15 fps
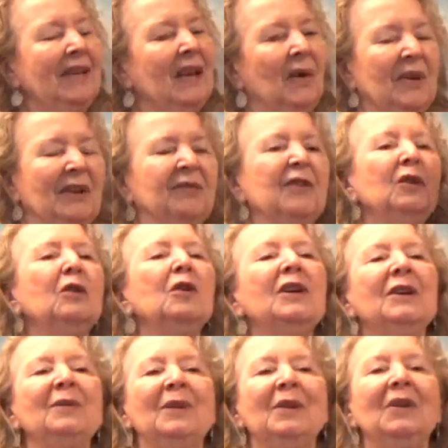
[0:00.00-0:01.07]
you know, if you looked
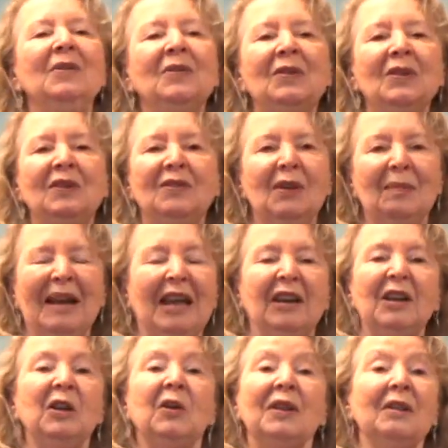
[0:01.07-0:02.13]
at the history of
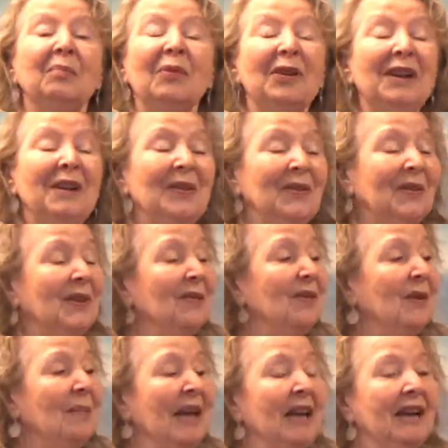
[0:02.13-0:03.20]
humanity or the prehistory
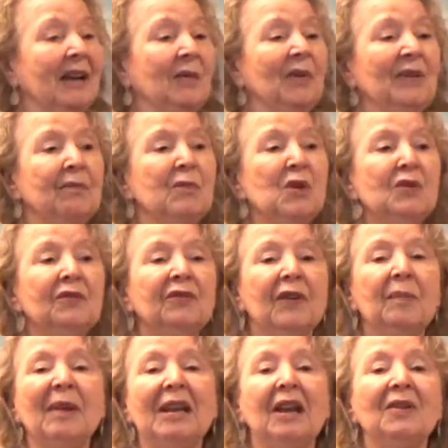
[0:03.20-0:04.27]
of humanity, we've moved
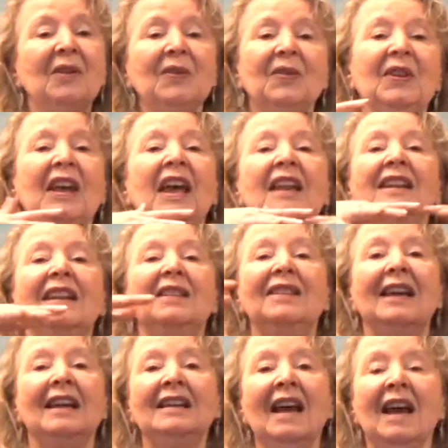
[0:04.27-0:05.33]
from an understanding
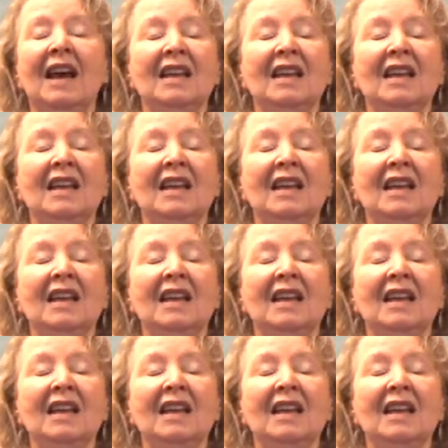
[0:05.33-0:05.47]
that